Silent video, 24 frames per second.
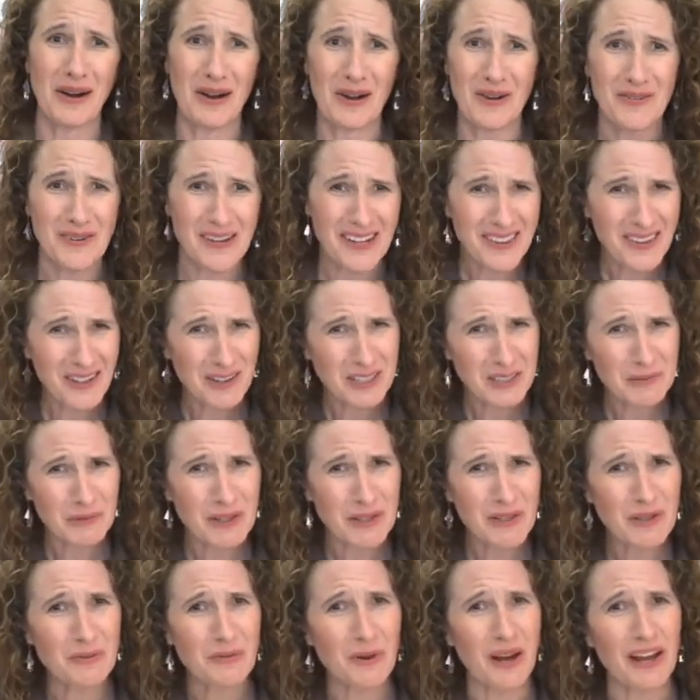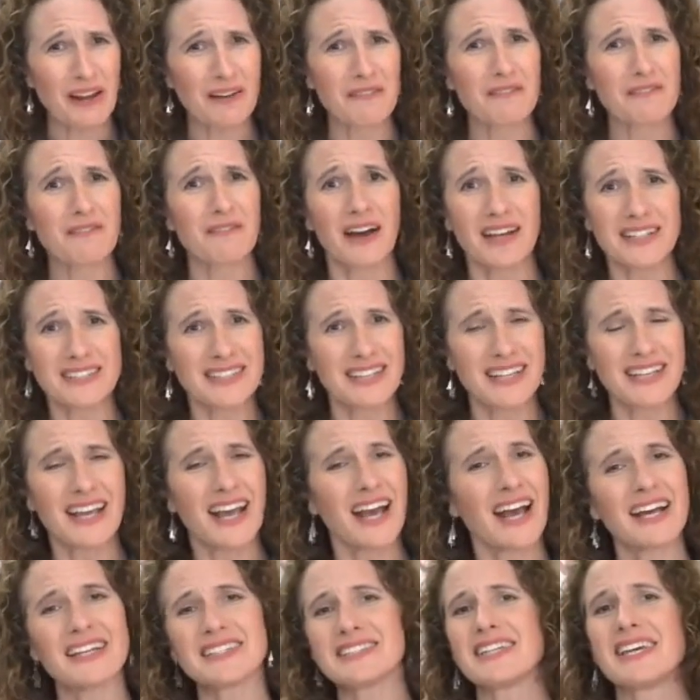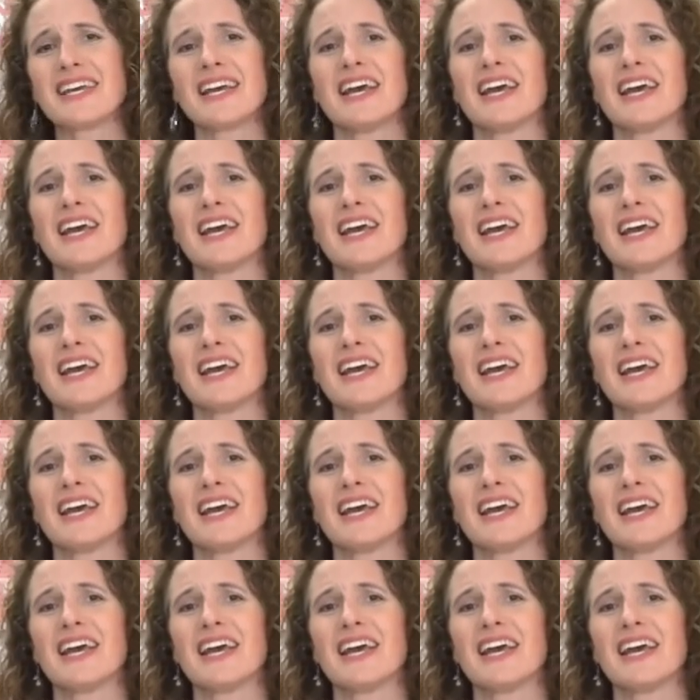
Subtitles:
wouldn't this be a great fussy cut?